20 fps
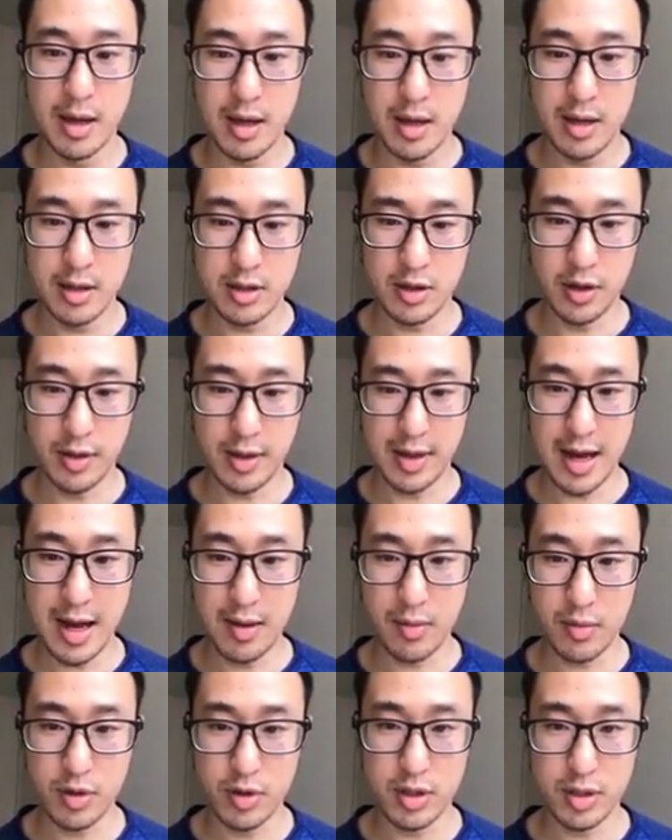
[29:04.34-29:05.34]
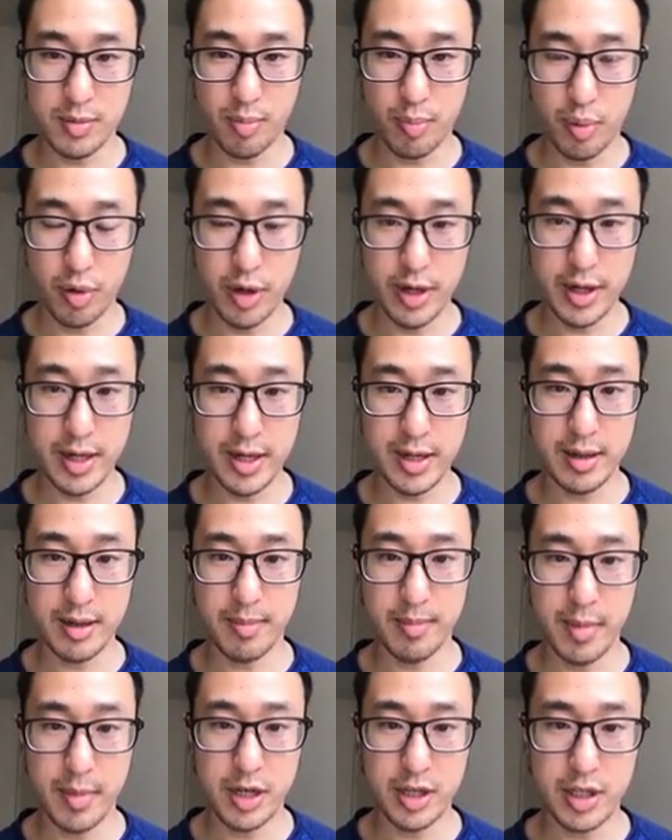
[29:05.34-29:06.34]
So that was pretty
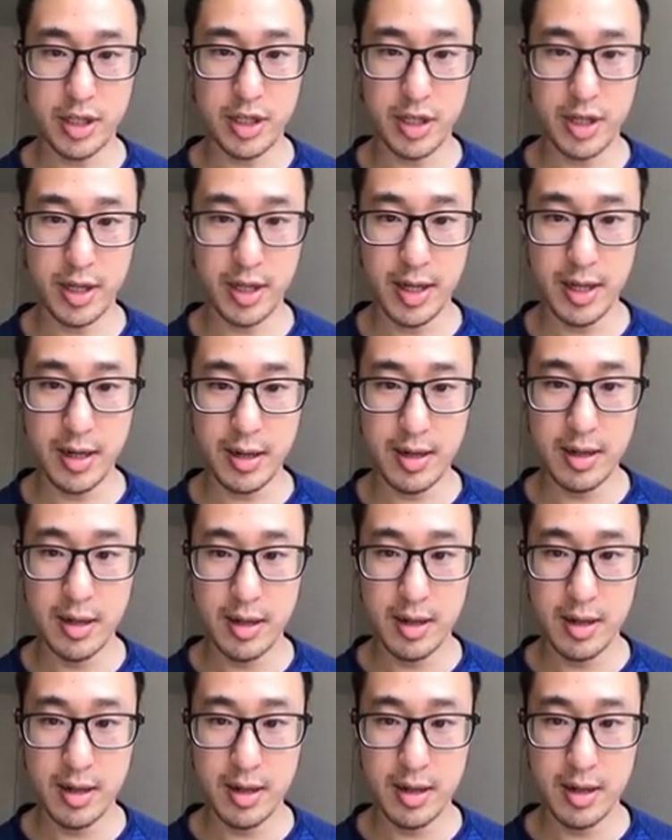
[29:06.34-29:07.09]
much it.